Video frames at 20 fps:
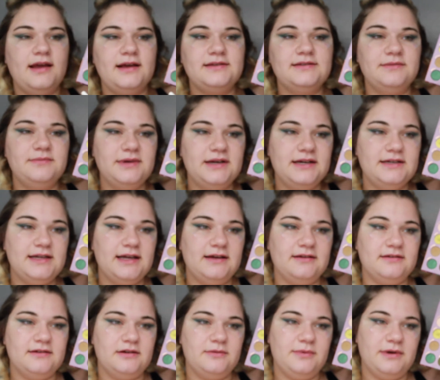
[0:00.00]
Next I'm gonna take
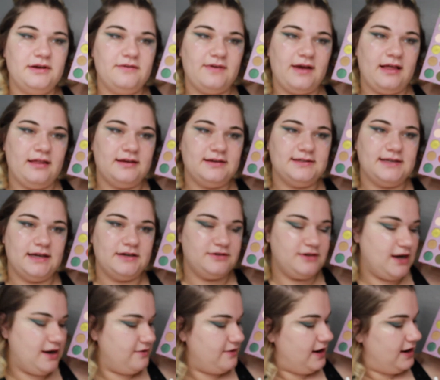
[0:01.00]
a little bit of
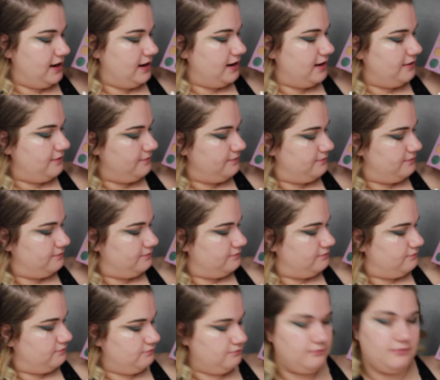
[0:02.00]
Alexandrite right
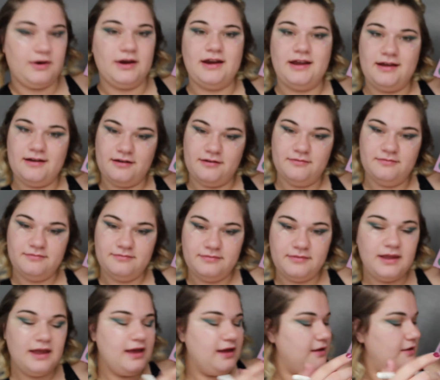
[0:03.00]
here
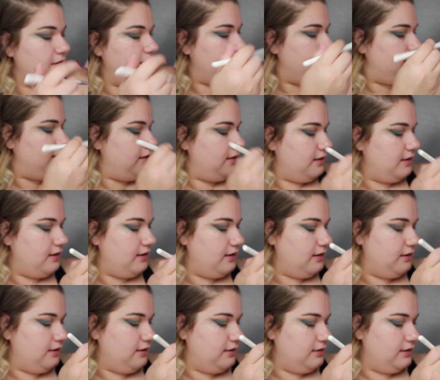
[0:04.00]

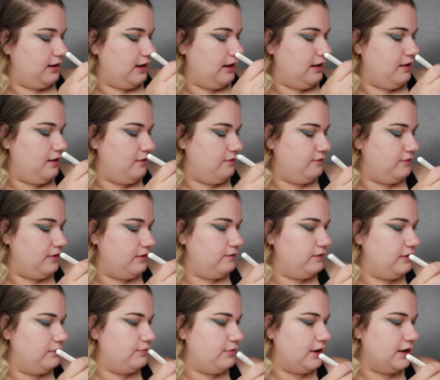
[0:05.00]
on a
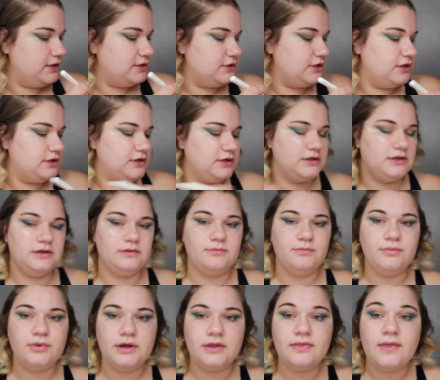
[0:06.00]
fluffy brush and just
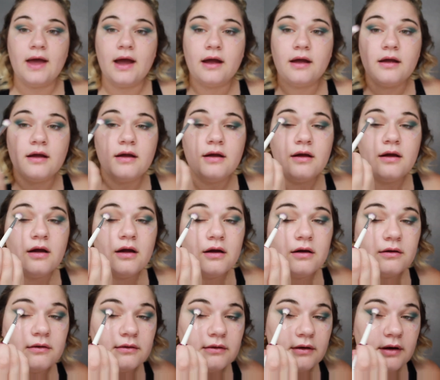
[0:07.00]
put that
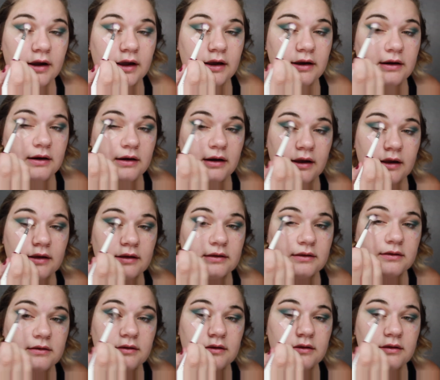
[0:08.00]
right
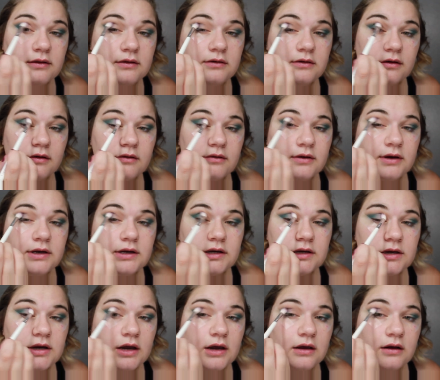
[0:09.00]
next to the turquoise
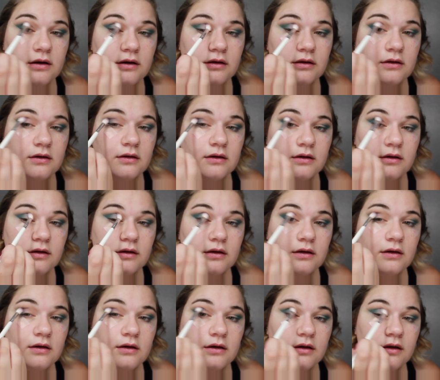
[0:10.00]
shade.
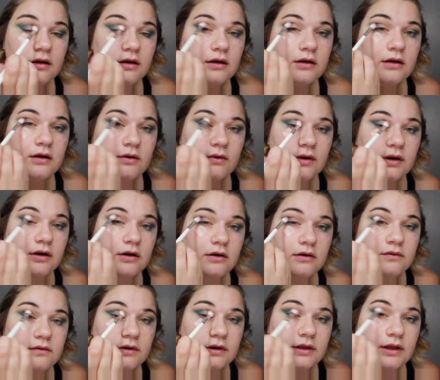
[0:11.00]
Going
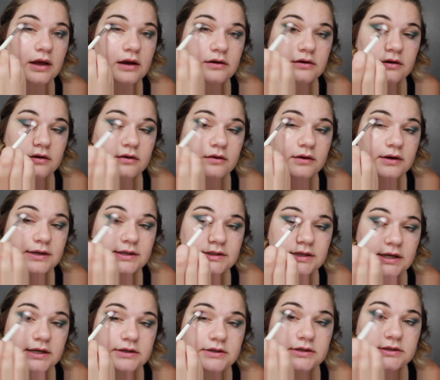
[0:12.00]
over that turquoise
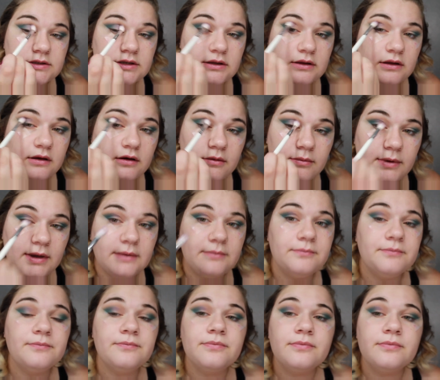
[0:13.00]
shade just a little bit